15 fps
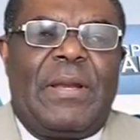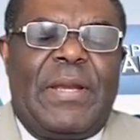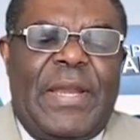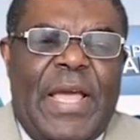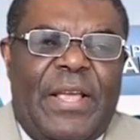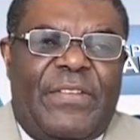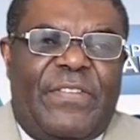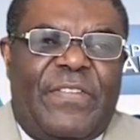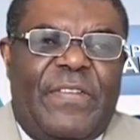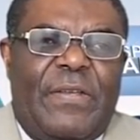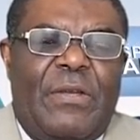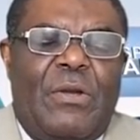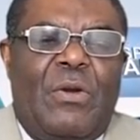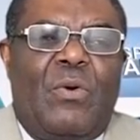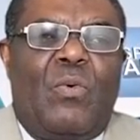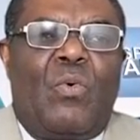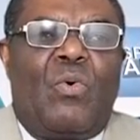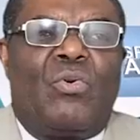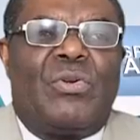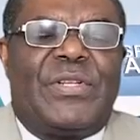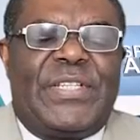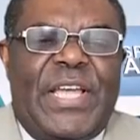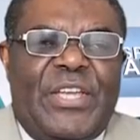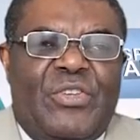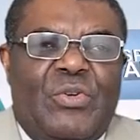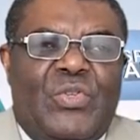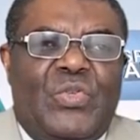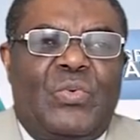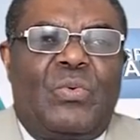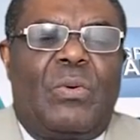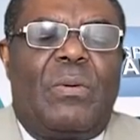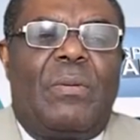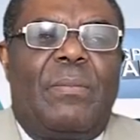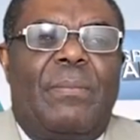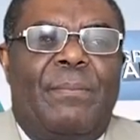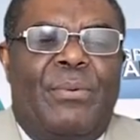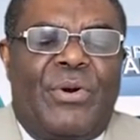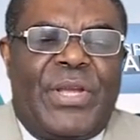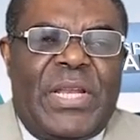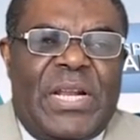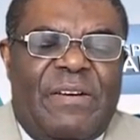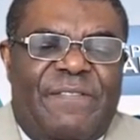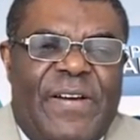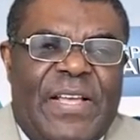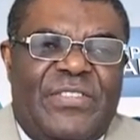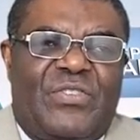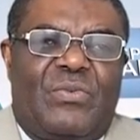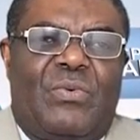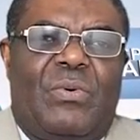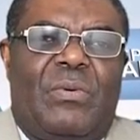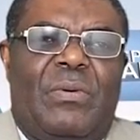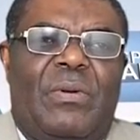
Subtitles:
Next, we're going to take you to Burkina Faso.